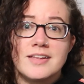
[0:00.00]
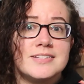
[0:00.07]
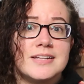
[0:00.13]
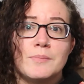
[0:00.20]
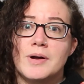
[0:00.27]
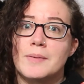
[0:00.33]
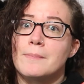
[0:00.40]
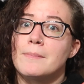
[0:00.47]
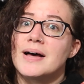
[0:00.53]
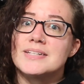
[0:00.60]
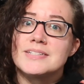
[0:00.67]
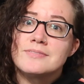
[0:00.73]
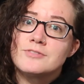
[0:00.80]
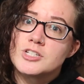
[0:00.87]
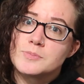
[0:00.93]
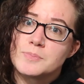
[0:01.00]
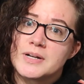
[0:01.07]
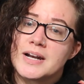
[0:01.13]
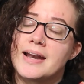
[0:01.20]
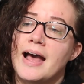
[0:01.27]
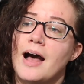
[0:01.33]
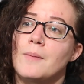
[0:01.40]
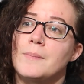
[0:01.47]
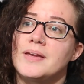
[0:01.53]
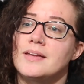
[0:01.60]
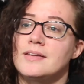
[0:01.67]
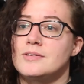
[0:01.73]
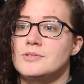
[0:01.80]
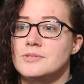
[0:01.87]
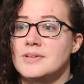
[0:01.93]
Someone must have just put it out
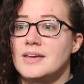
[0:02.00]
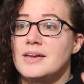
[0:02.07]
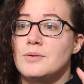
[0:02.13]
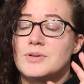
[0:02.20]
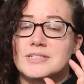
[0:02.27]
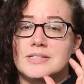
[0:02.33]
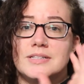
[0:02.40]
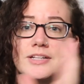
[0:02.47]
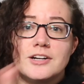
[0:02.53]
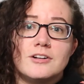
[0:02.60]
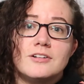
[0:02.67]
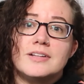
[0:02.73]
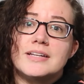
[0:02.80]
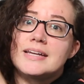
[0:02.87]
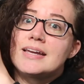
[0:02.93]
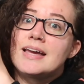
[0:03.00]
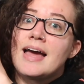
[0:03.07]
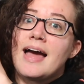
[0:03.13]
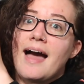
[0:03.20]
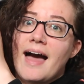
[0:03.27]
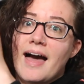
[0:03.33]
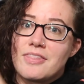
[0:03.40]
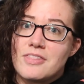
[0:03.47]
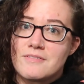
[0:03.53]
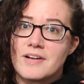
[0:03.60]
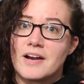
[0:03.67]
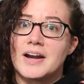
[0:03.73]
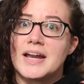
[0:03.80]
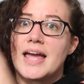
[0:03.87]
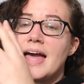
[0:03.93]
because it was literally at the
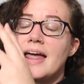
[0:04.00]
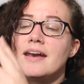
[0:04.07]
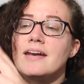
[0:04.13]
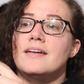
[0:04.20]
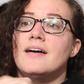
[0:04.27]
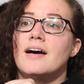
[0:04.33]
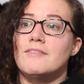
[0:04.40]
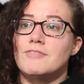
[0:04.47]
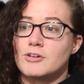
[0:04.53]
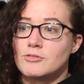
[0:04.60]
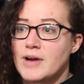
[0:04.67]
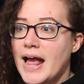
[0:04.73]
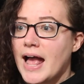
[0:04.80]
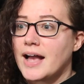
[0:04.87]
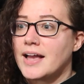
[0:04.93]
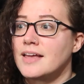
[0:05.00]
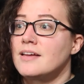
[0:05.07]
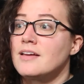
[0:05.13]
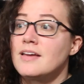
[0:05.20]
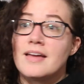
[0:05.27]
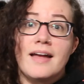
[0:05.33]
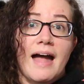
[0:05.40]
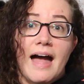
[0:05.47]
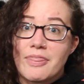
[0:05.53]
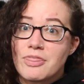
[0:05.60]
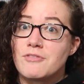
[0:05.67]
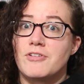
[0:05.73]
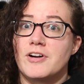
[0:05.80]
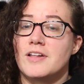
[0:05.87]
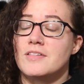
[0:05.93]
very end of a rack at
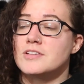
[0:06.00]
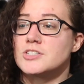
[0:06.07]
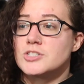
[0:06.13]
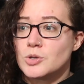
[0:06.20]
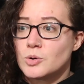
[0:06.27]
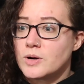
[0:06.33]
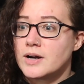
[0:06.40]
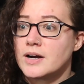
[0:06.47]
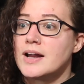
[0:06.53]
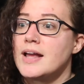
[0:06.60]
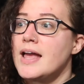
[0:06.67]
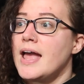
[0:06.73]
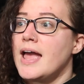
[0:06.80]
the front of the store,